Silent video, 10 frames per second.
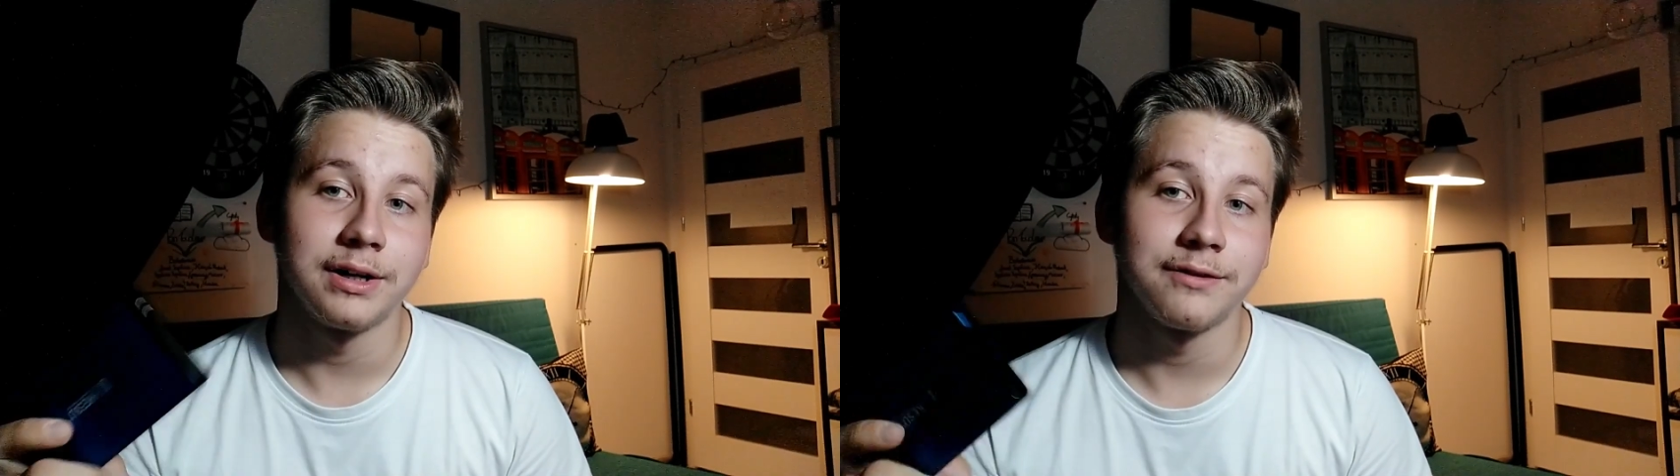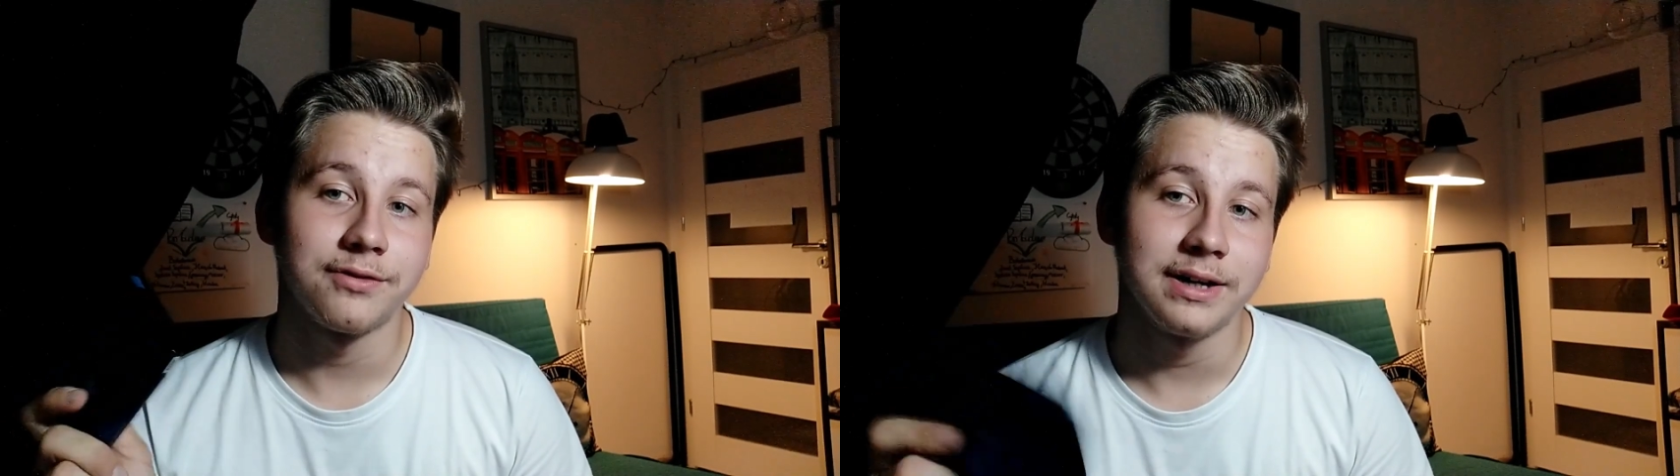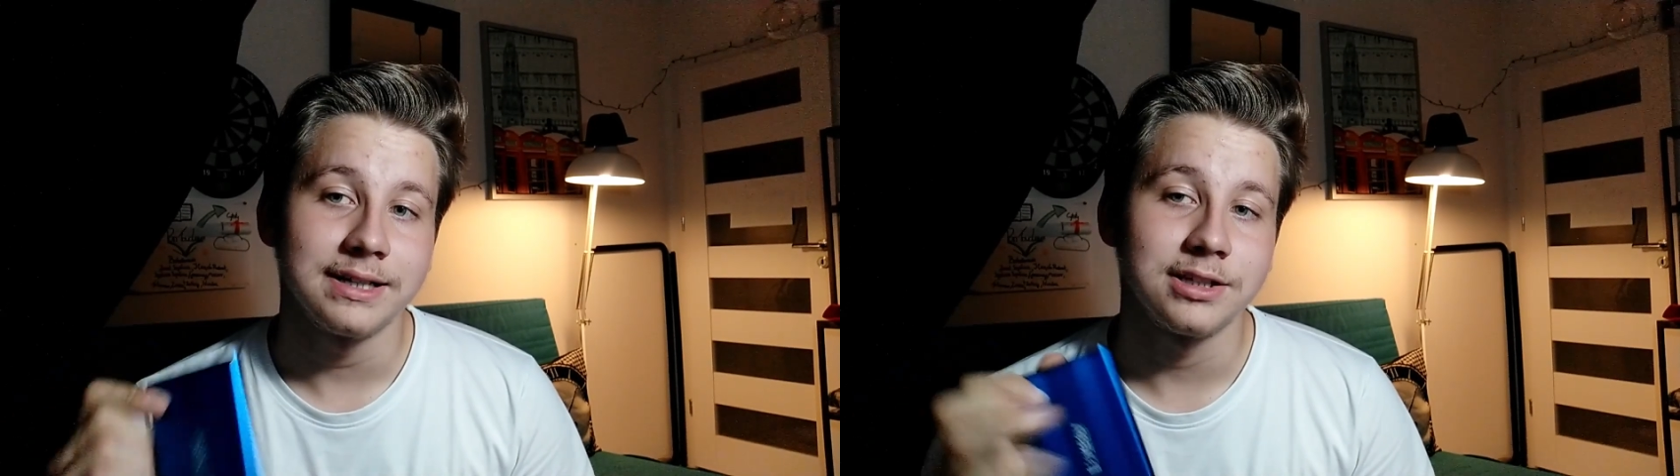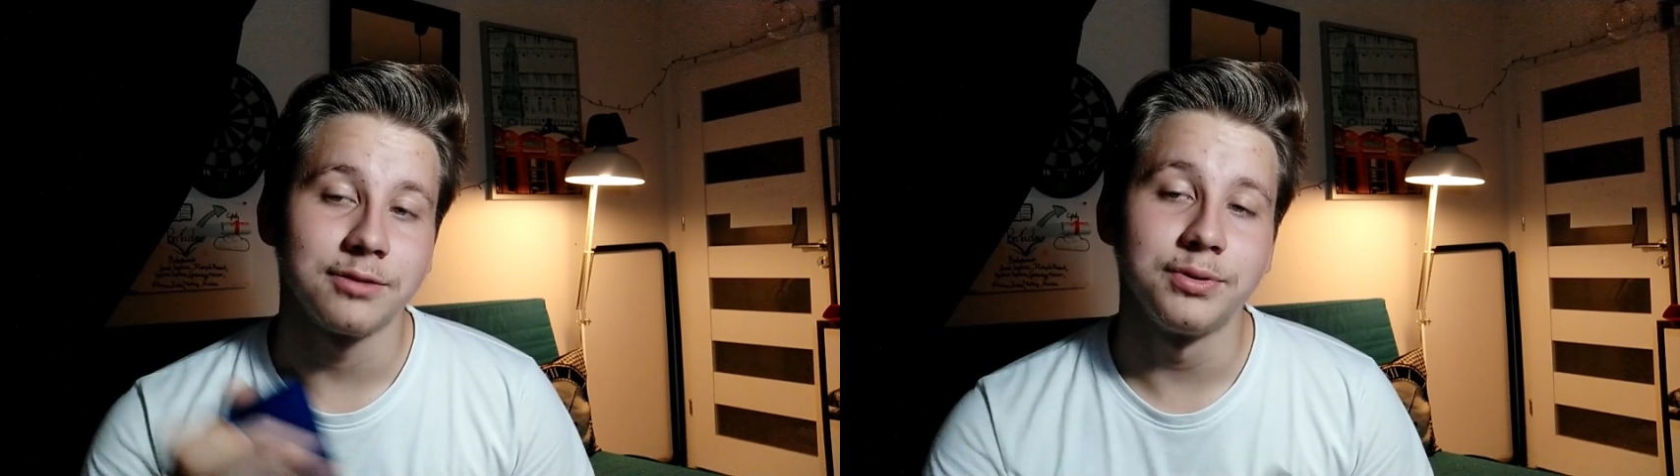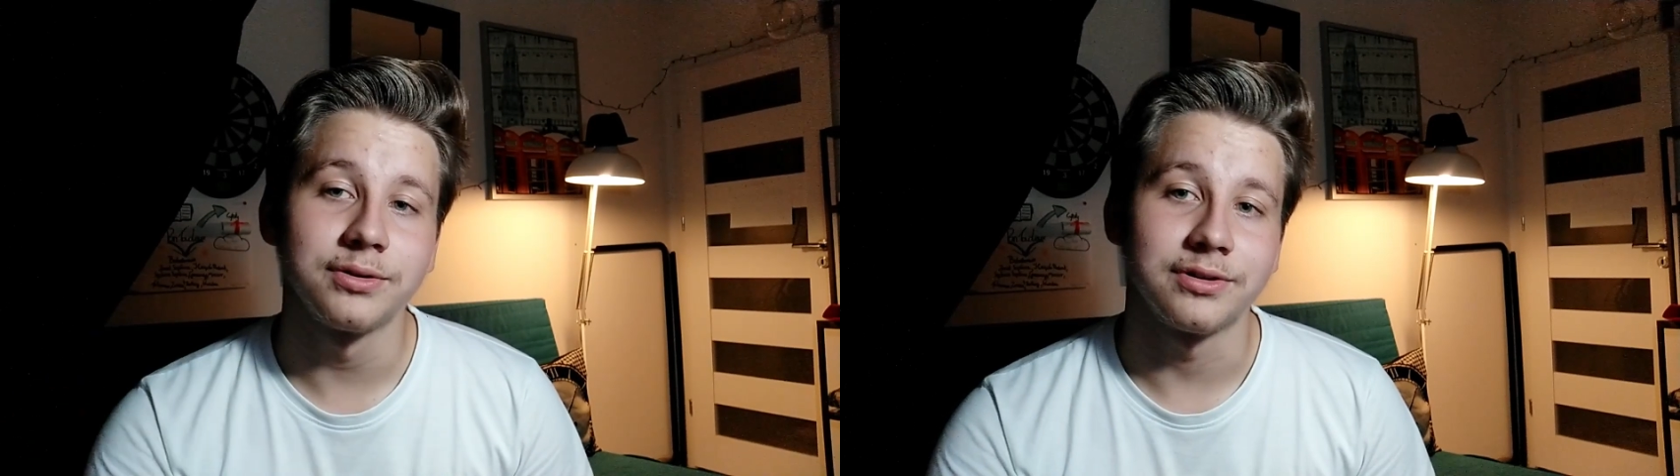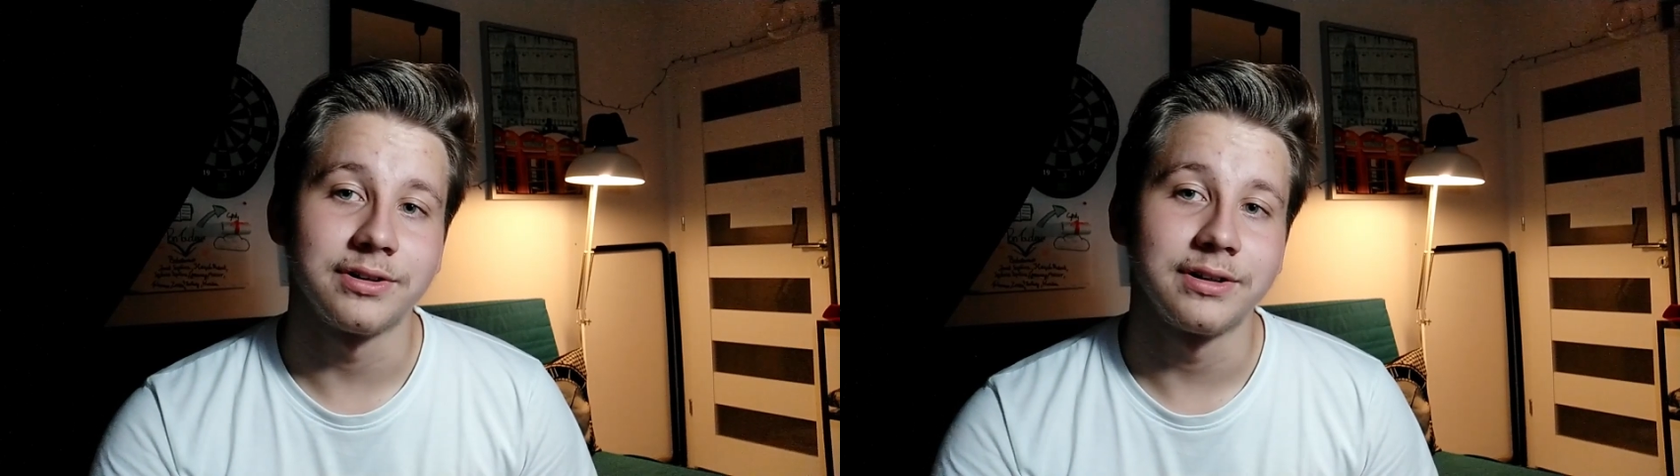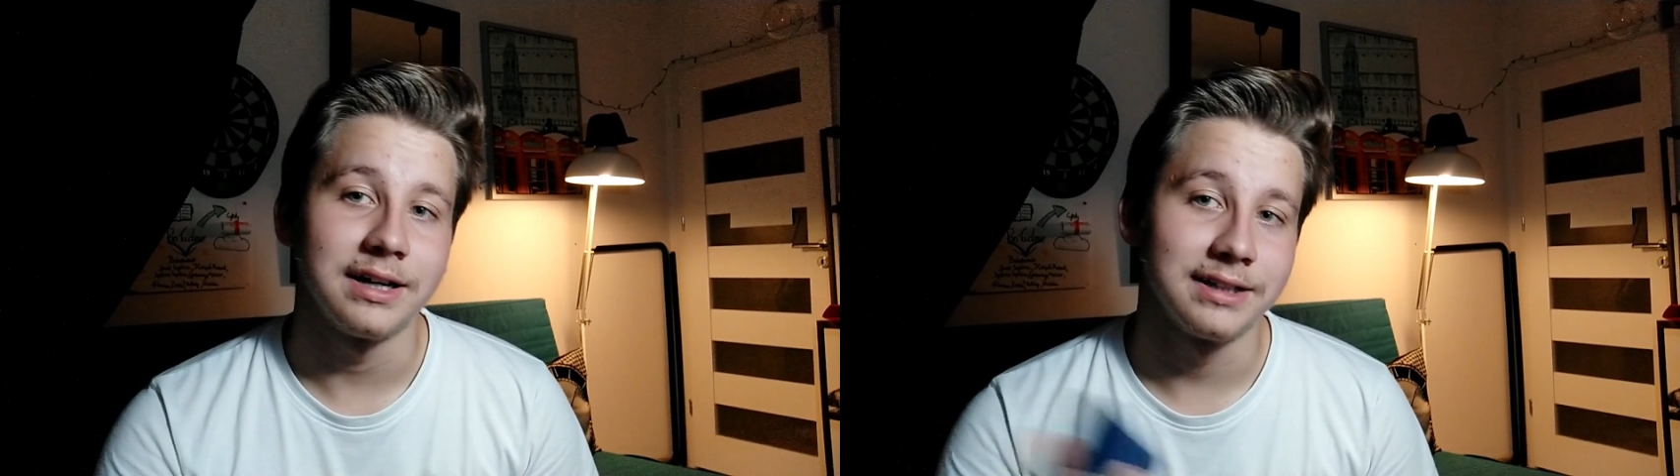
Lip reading: my friend's computer